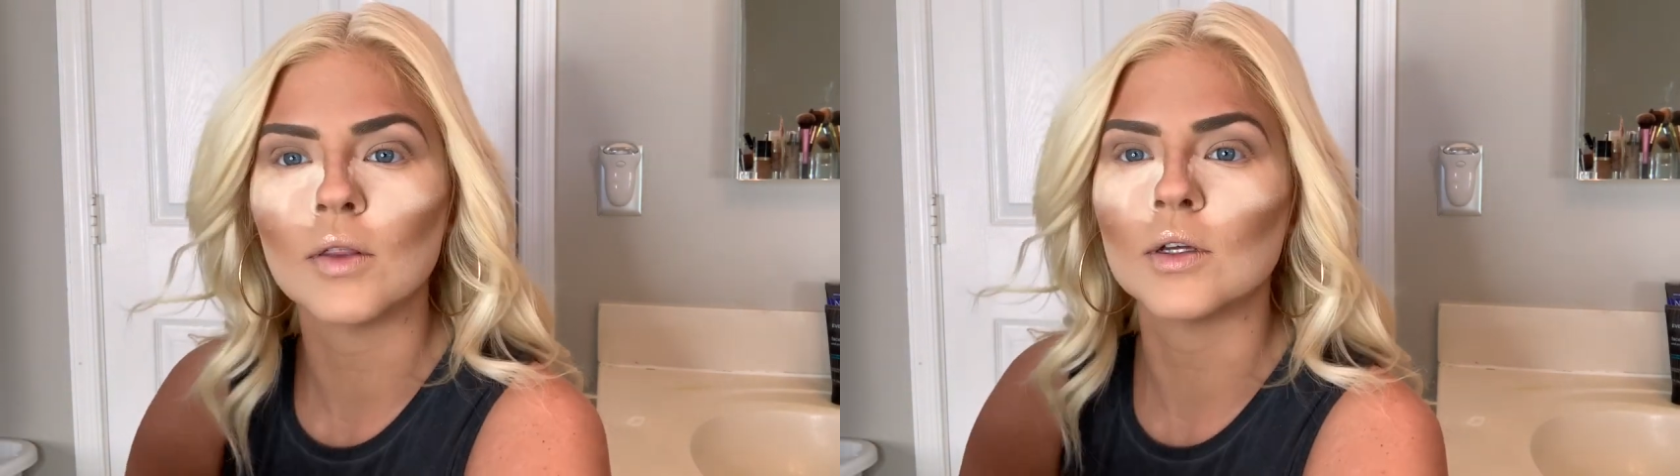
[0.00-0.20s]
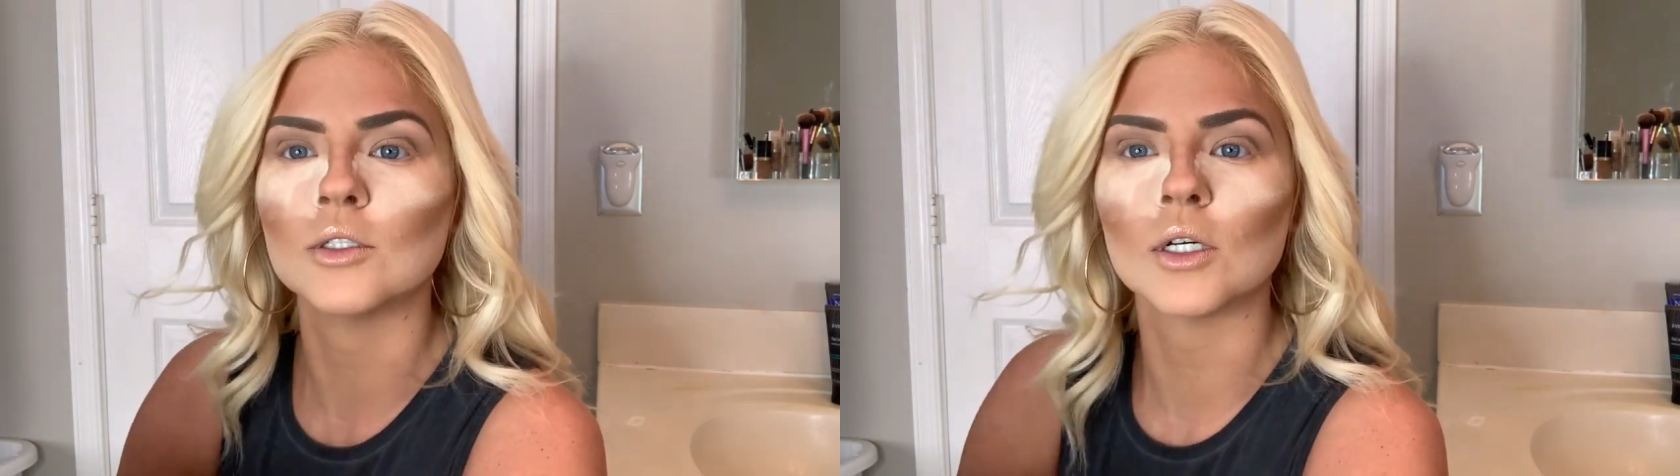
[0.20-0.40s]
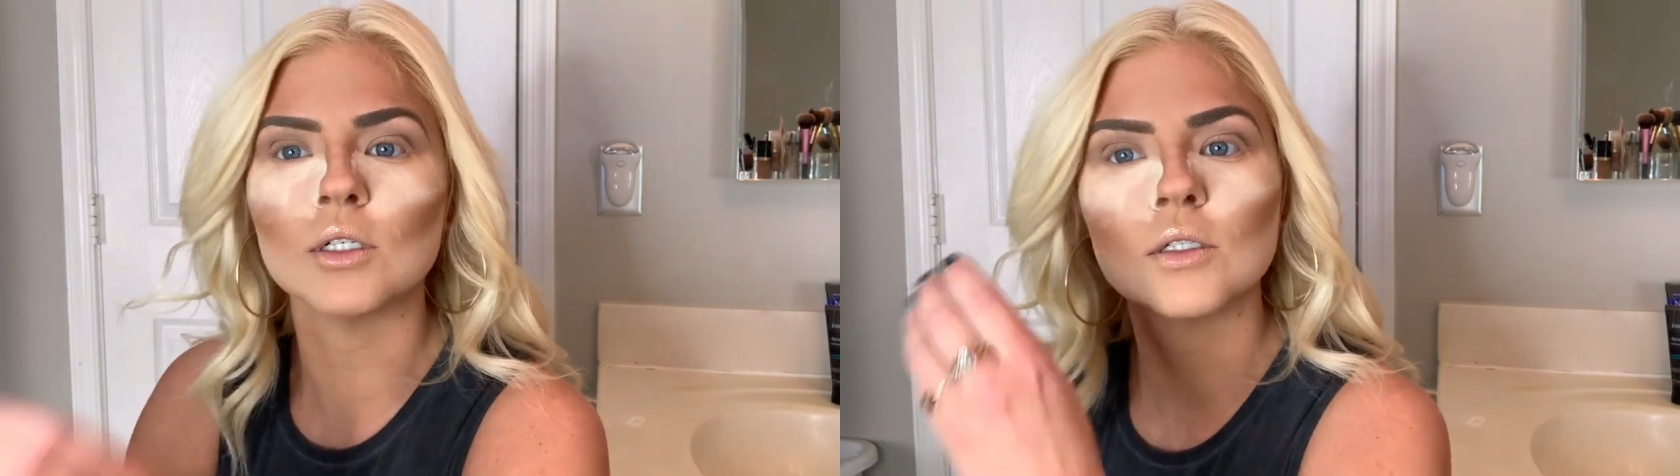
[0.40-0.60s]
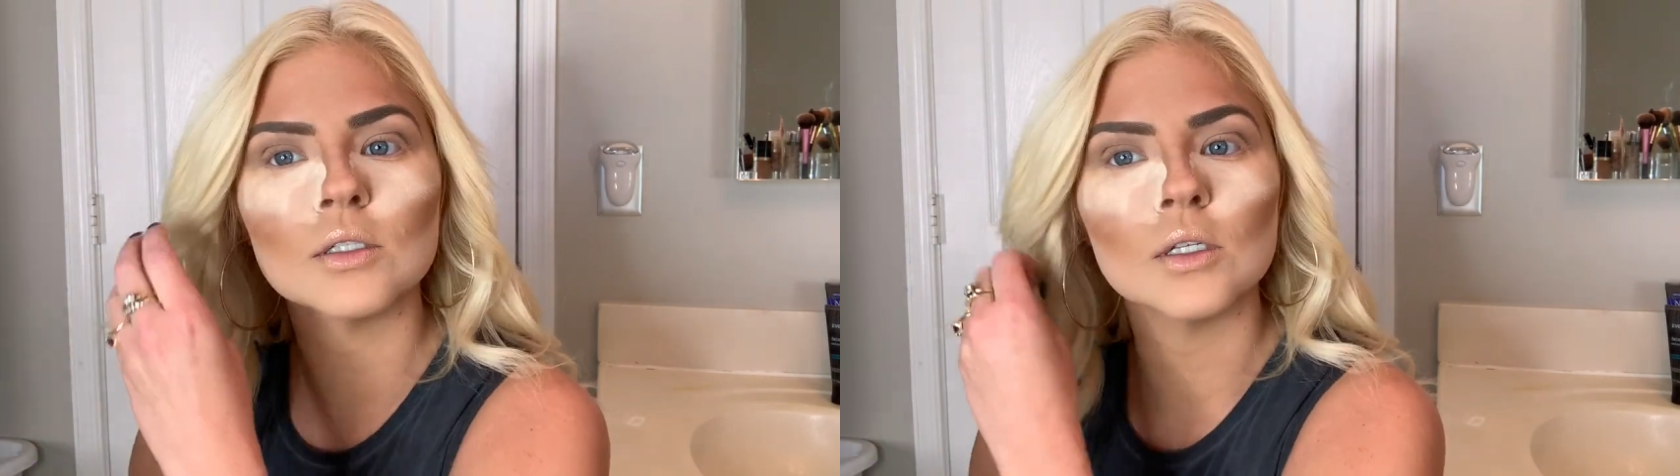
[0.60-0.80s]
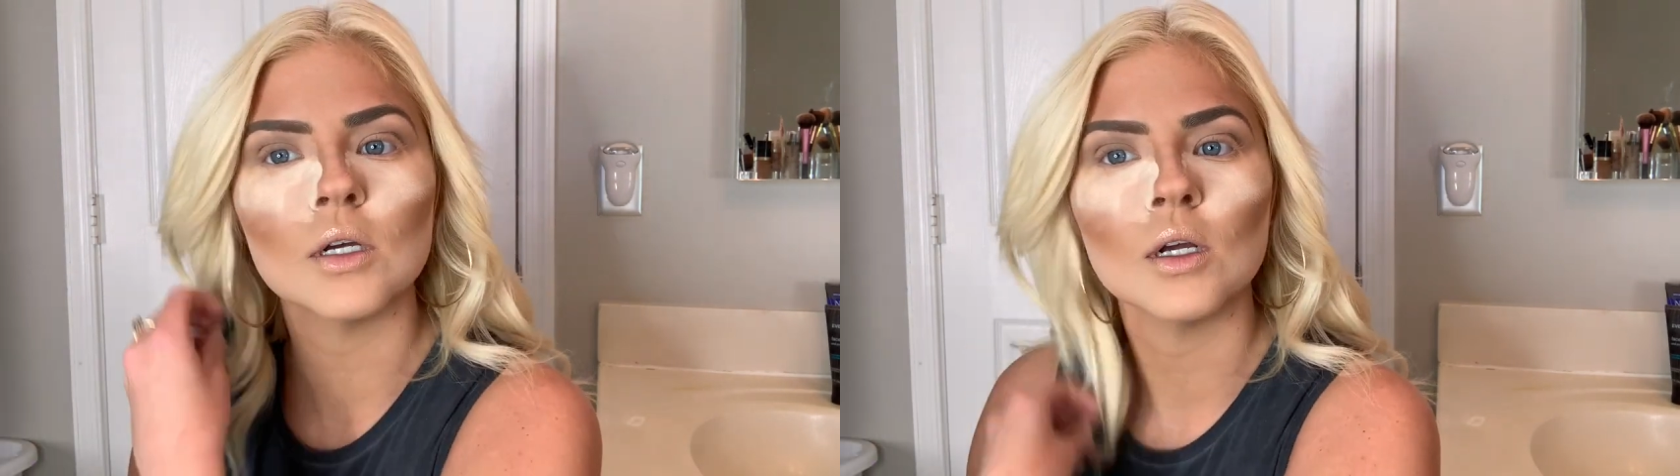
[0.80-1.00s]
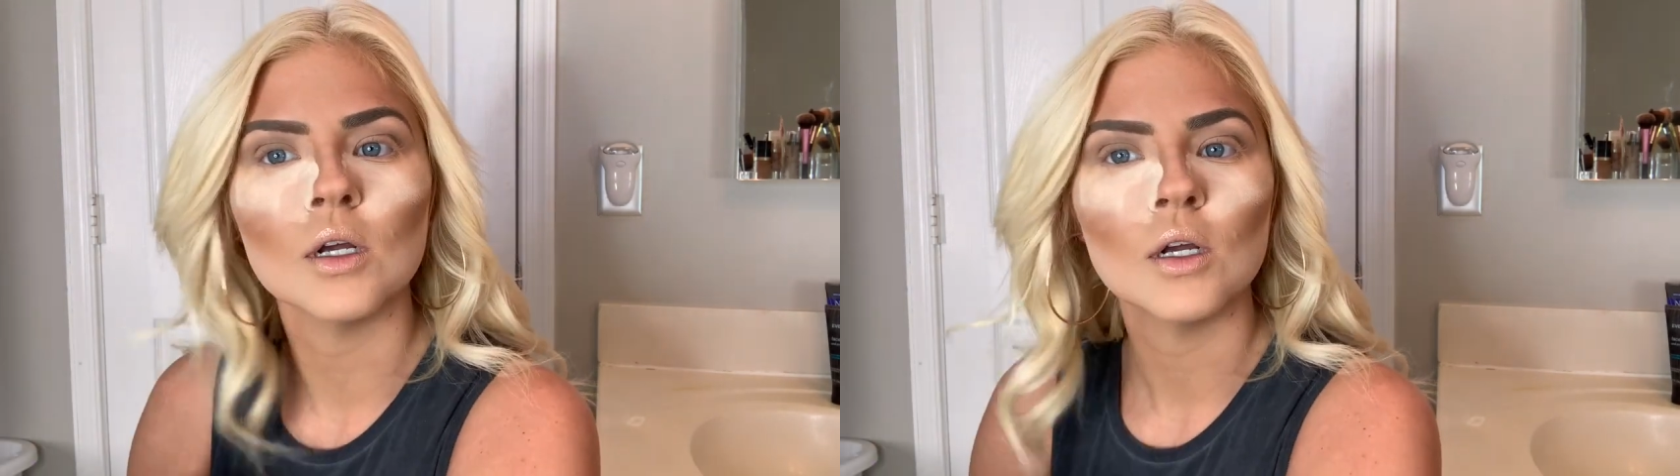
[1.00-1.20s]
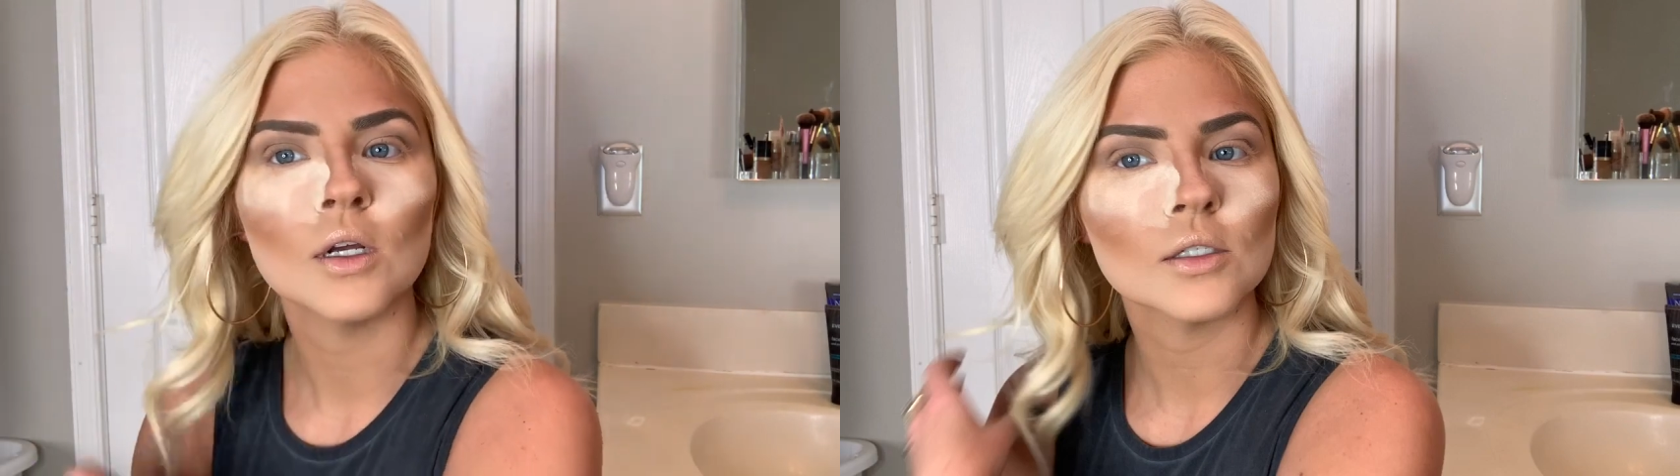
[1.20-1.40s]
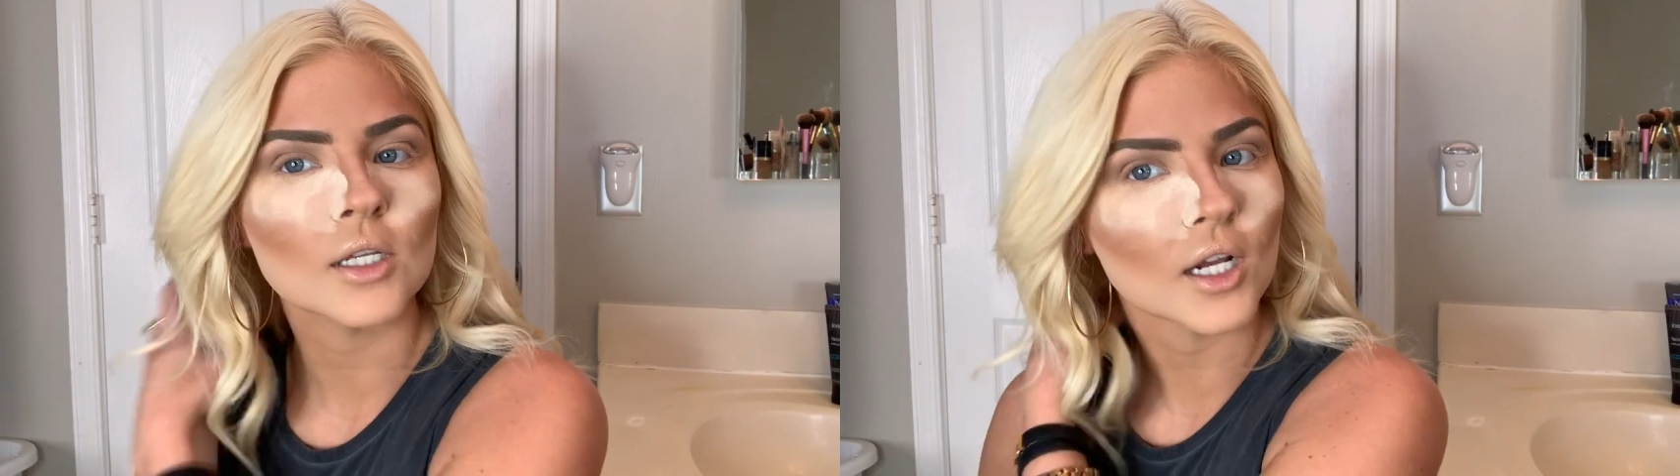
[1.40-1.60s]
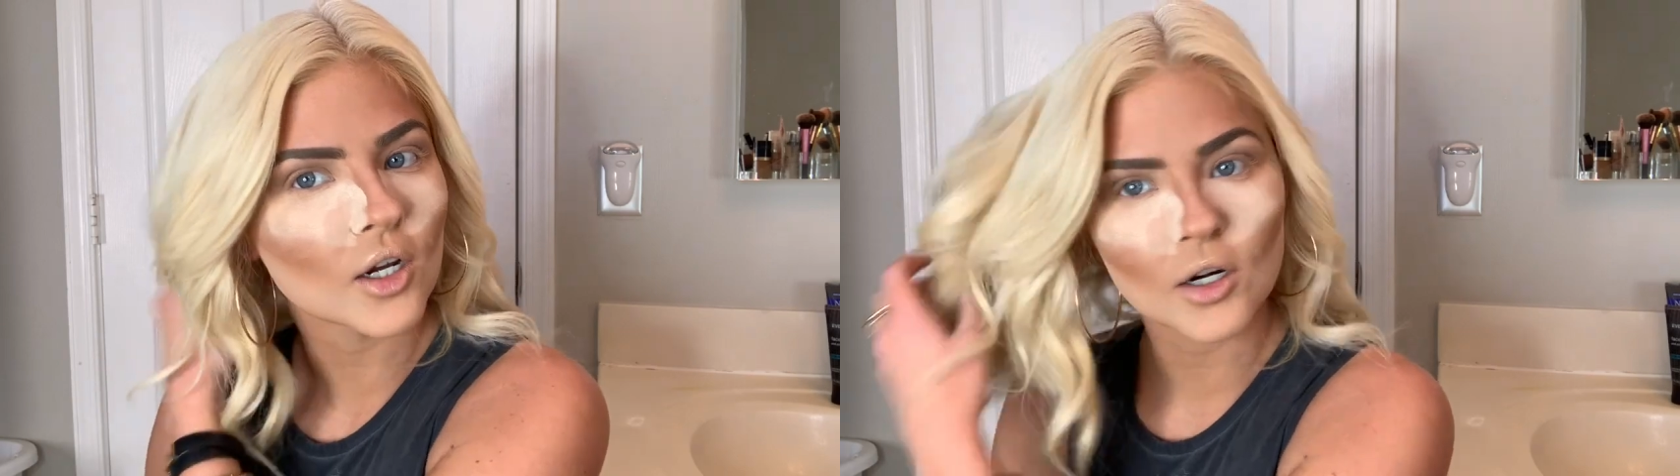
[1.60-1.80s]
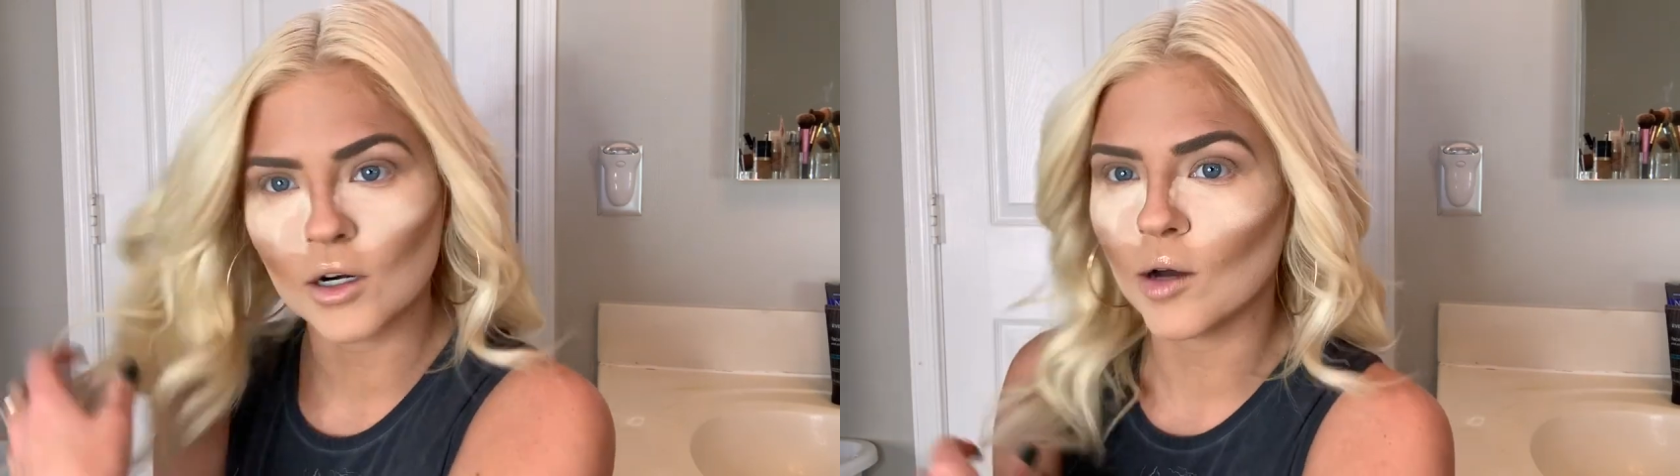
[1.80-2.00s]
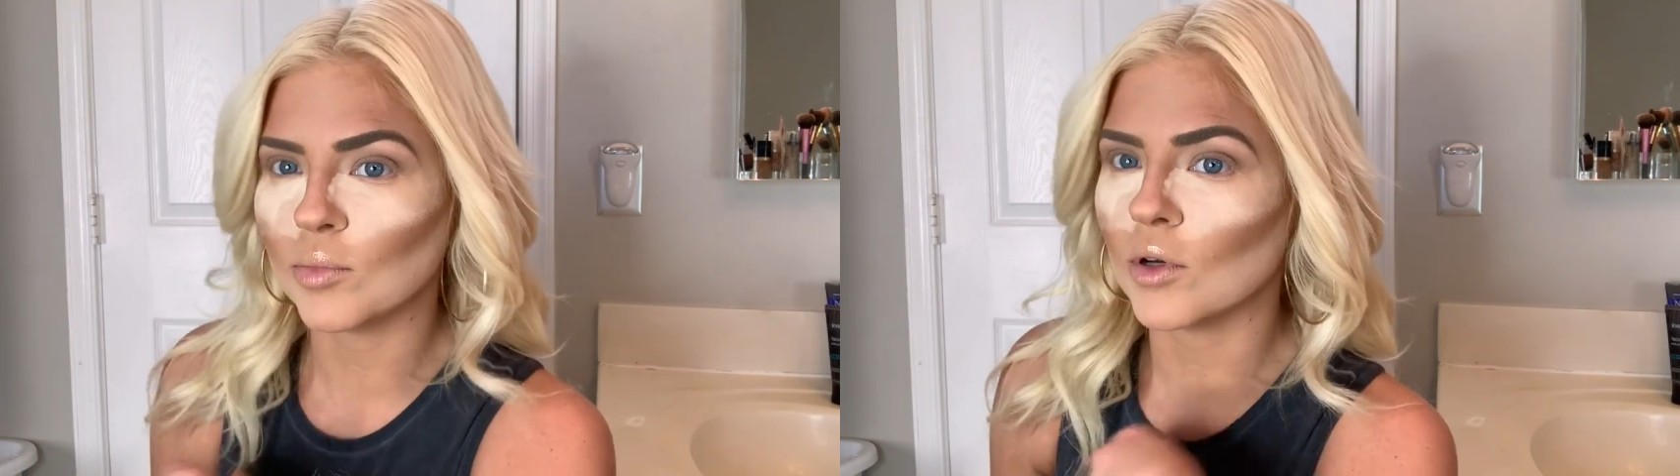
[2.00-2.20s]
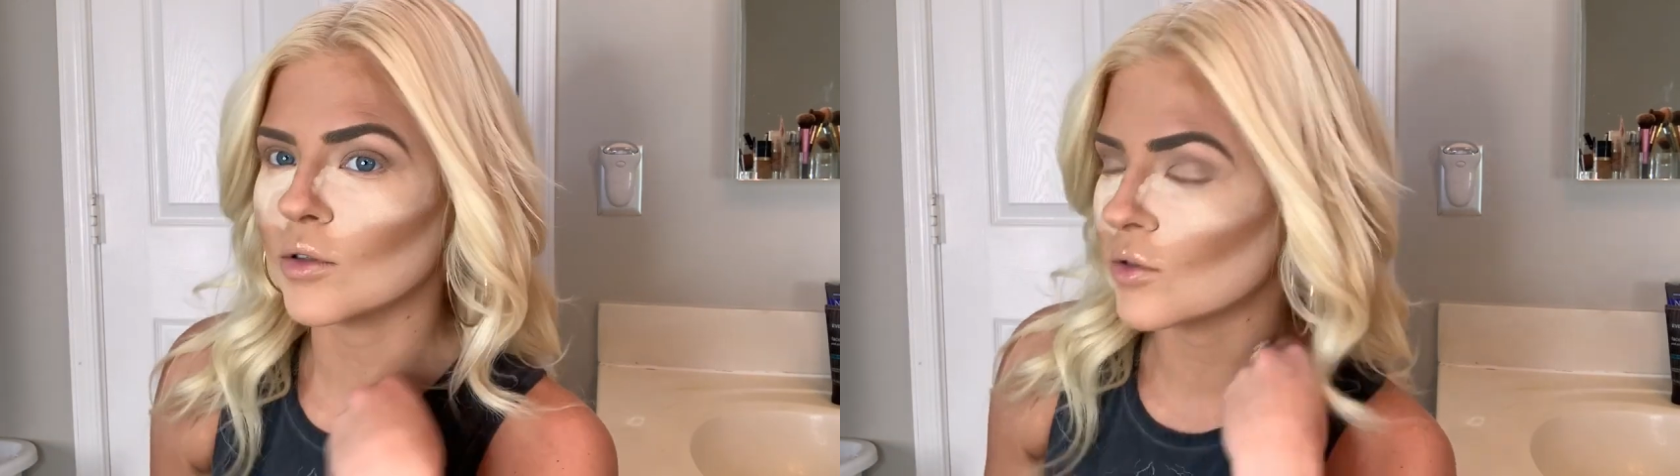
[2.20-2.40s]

They just said it couldn't upload.